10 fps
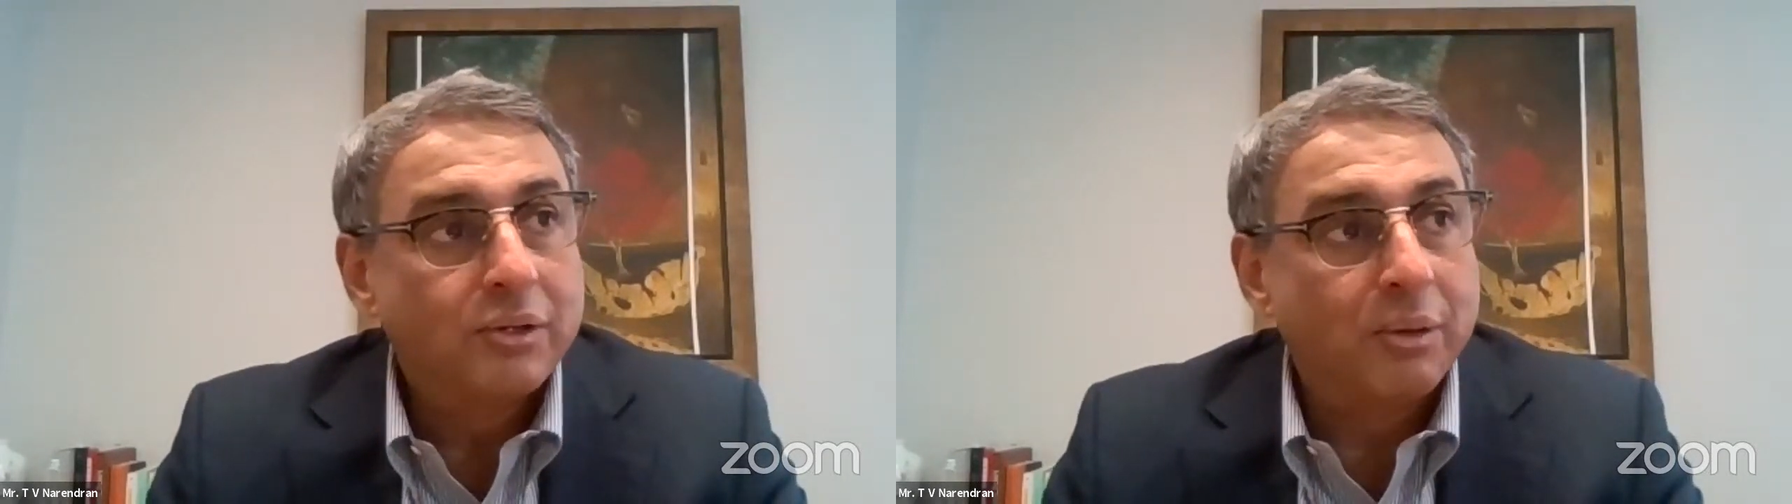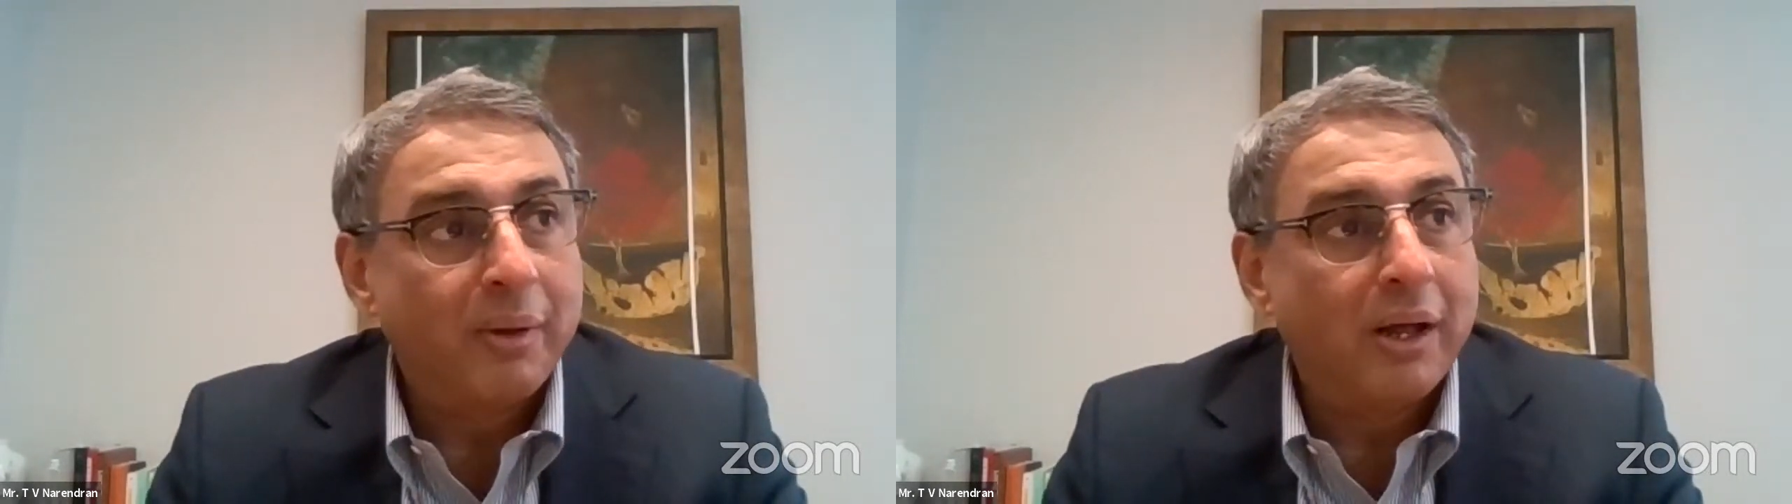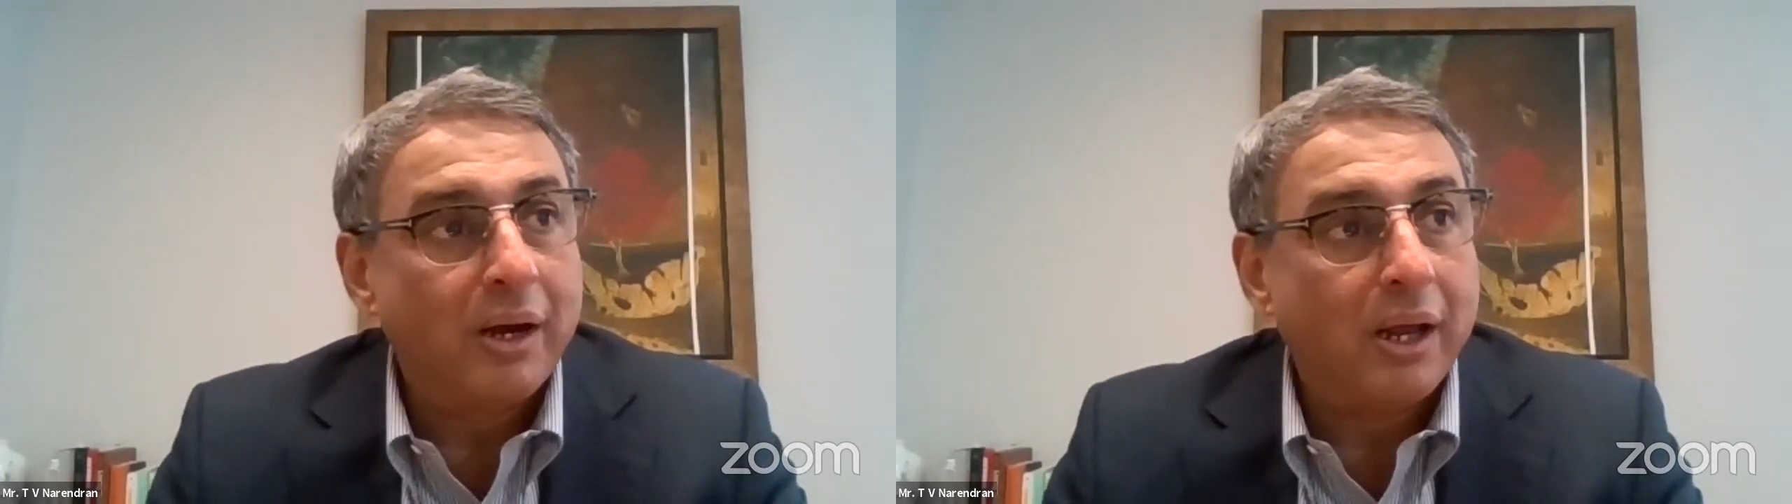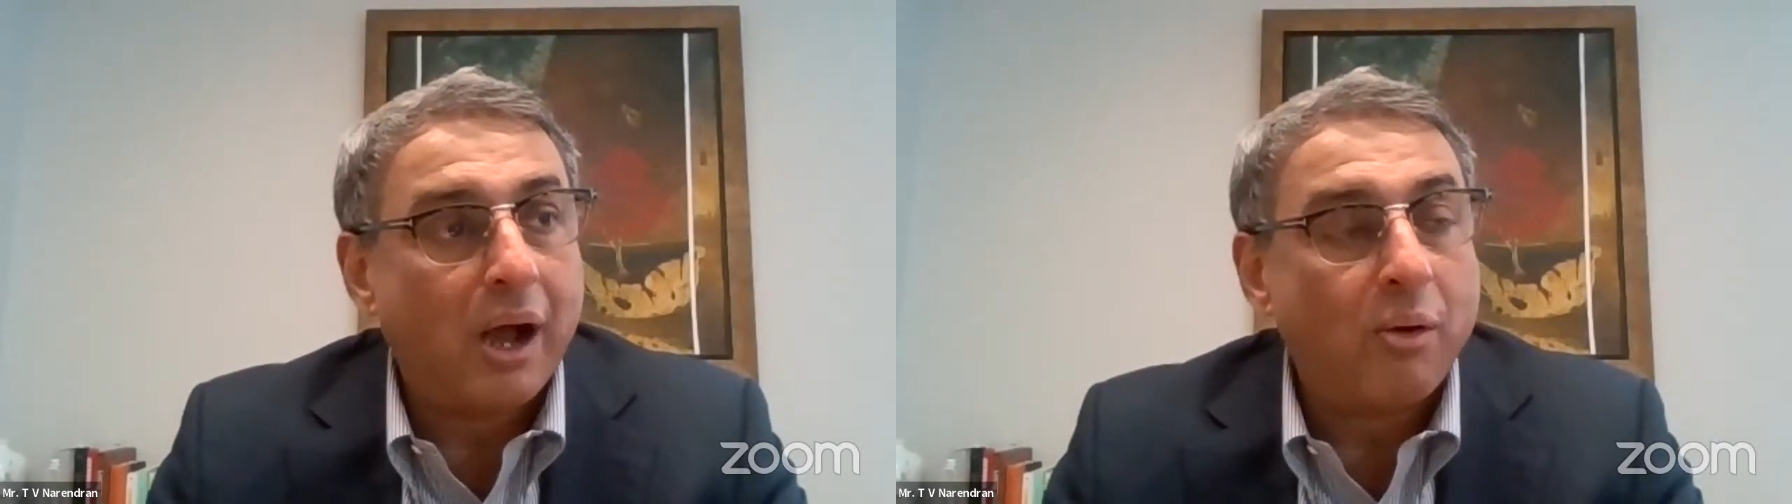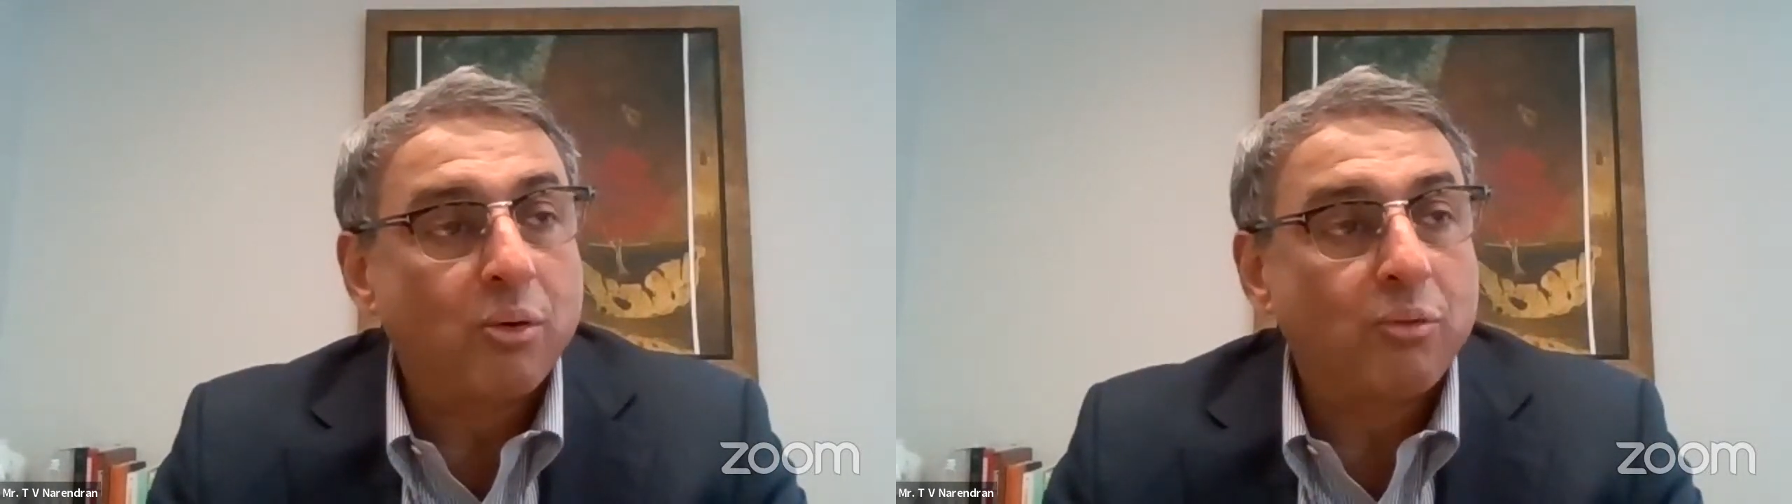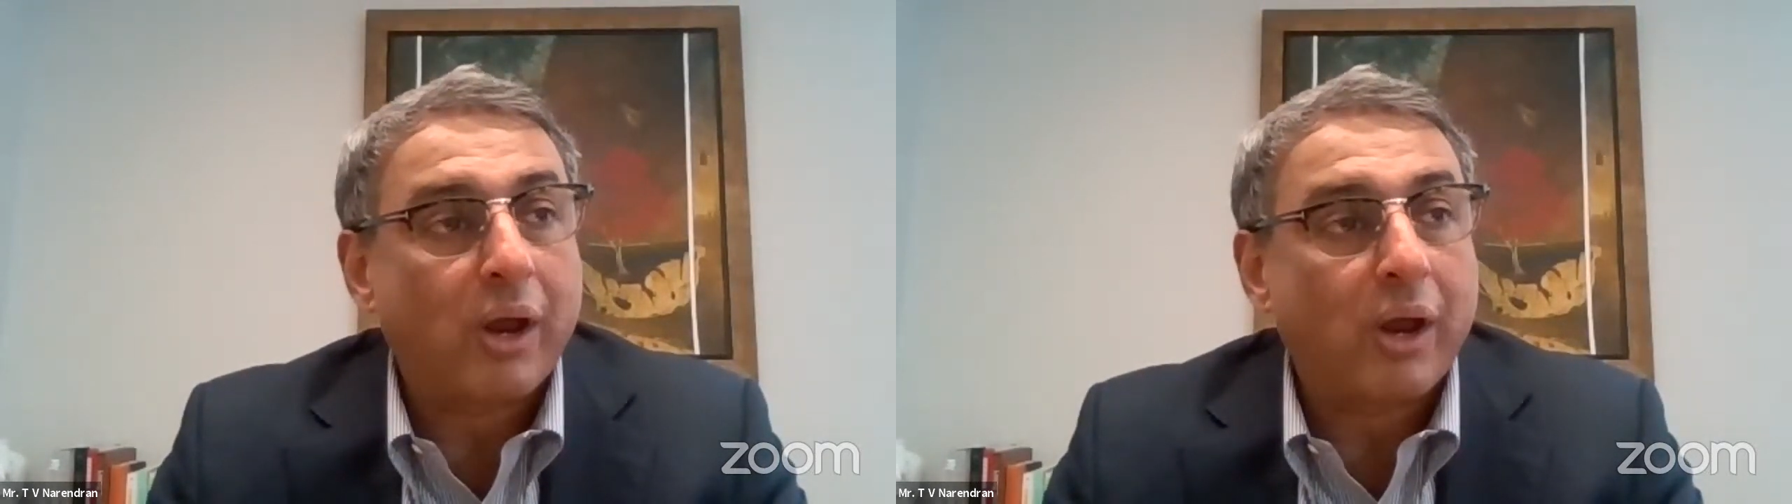Similarly, how